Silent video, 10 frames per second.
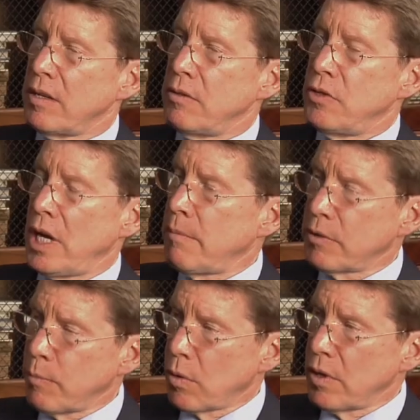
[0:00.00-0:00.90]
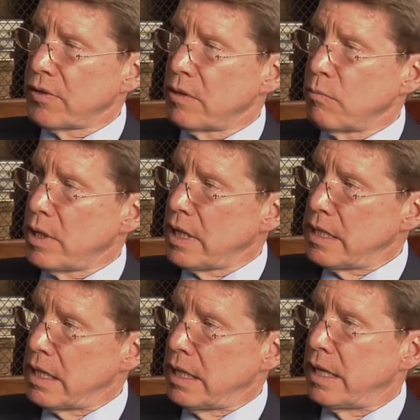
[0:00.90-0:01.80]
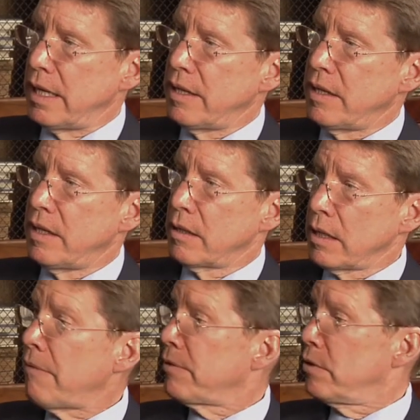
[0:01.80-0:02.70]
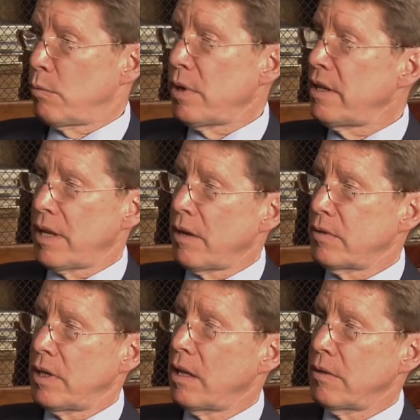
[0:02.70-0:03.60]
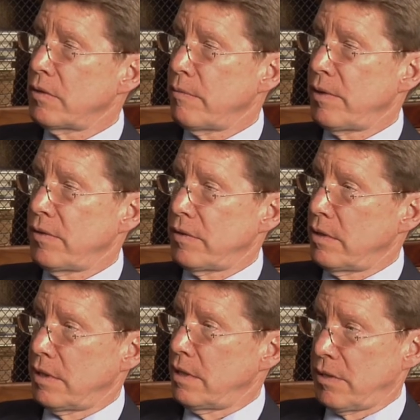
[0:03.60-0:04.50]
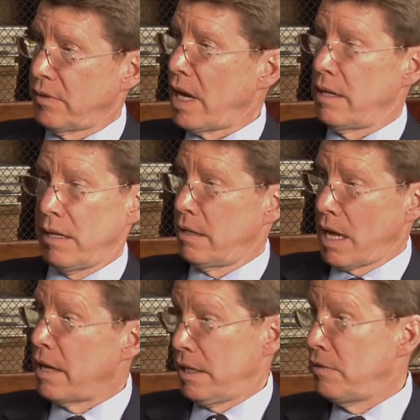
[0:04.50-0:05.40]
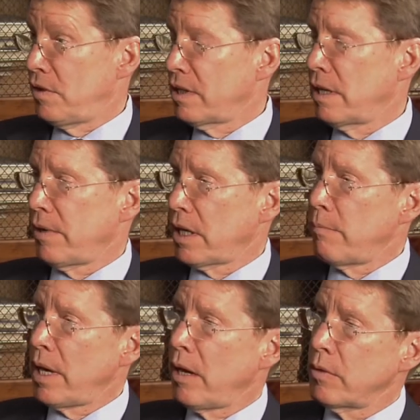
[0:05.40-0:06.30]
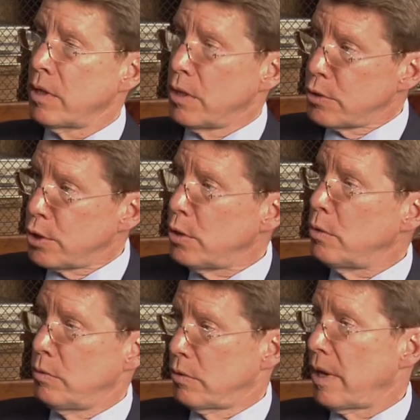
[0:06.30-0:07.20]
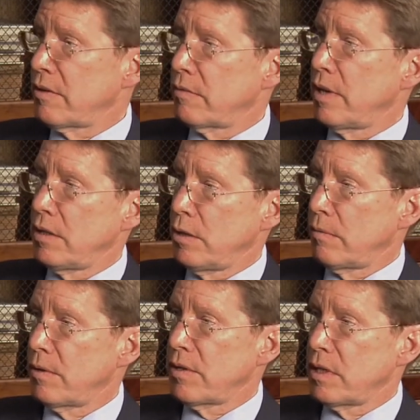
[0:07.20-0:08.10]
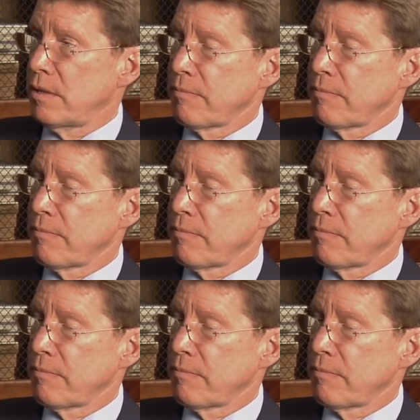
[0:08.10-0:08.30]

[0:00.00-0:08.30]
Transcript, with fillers: James Morrison, when he died, left $20,000 of his uh, estate, a not insignificant amount, to Transylvania University.